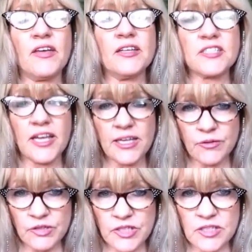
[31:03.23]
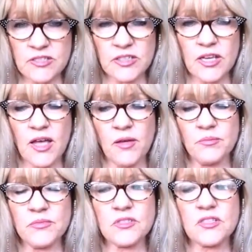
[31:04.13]
other, take everything as it
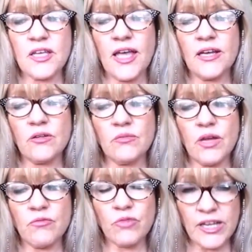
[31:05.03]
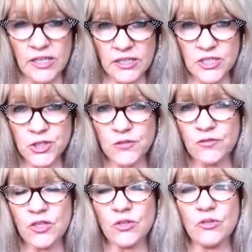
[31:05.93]
comes, and a recognition
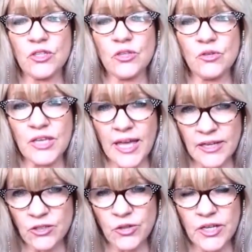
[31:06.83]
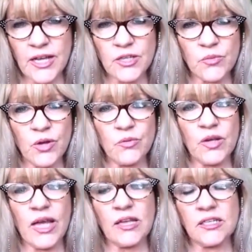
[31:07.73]
for you that you can create your own
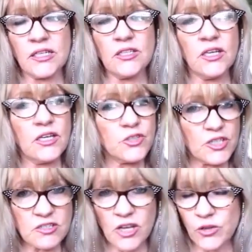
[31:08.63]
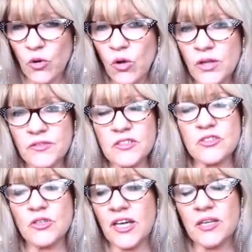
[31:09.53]
reality. Just like all of
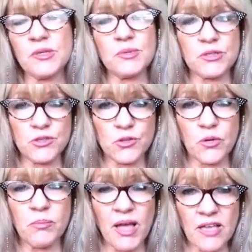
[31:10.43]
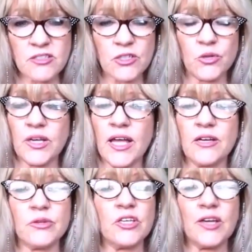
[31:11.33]
us, you came here because you're a master
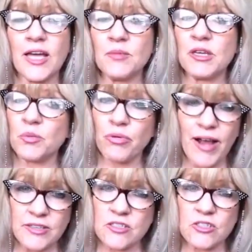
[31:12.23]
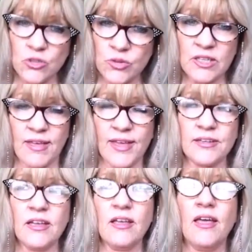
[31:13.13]
creator, and you came here to practice doing
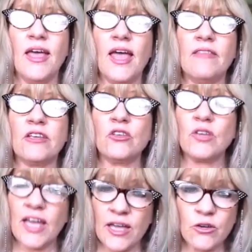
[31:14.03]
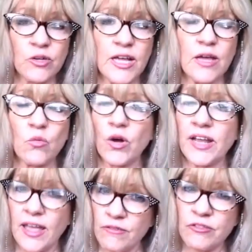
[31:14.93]
that, and that you can create
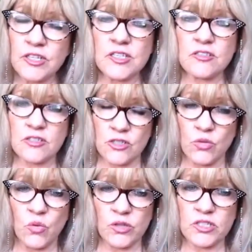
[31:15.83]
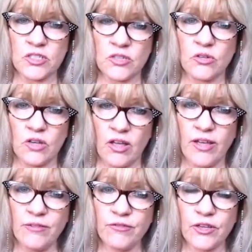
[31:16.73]
whatever it is that you want in your
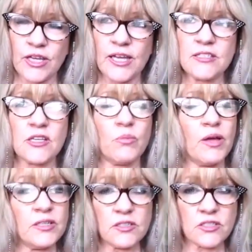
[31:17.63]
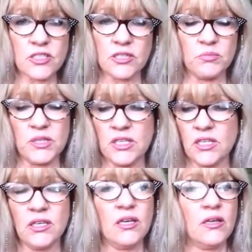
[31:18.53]
life. Okay, so abundance can
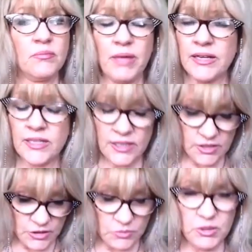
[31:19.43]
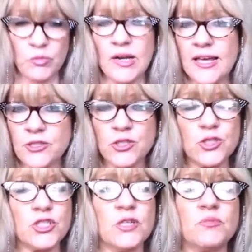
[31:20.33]
be money, it could be
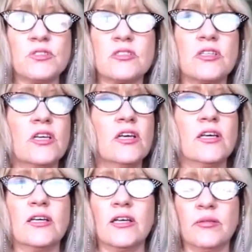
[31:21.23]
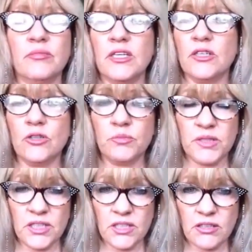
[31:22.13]
relationships, it could
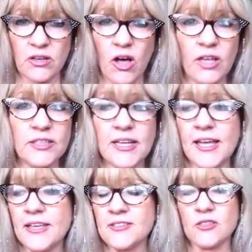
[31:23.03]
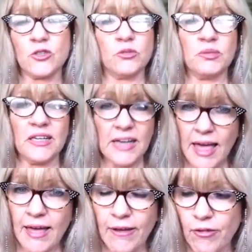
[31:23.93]
be holidays, it could be
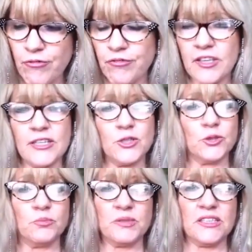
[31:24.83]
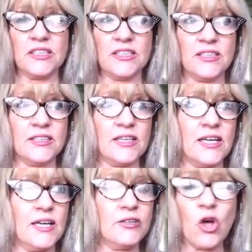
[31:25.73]
love, it could be
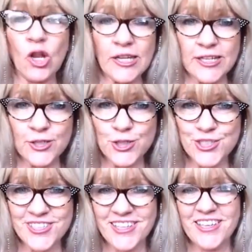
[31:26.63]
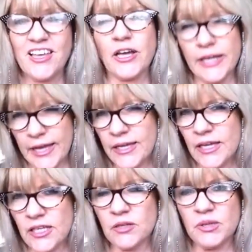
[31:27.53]
knowledge.
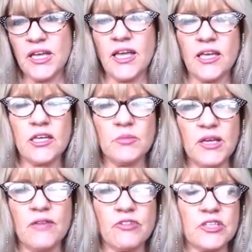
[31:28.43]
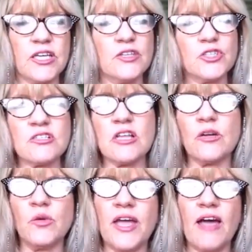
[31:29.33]
Okay, it can be everything. And just
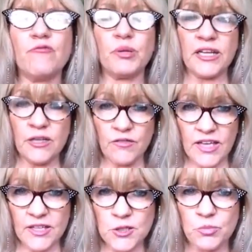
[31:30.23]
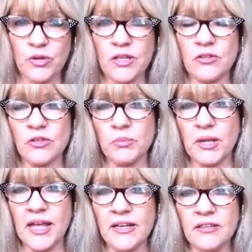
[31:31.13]
like we have plenty of air to breathe on the
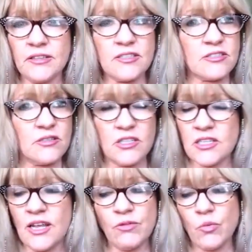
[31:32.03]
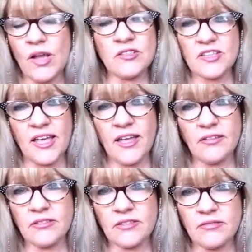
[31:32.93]
planet, it never runs
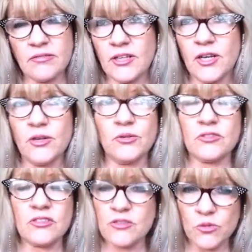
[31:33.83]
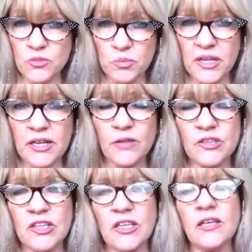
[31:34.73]
out, you know, there's always plenty of
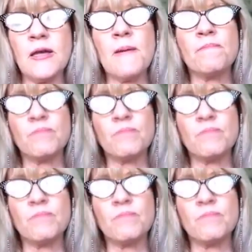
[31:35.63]
it there.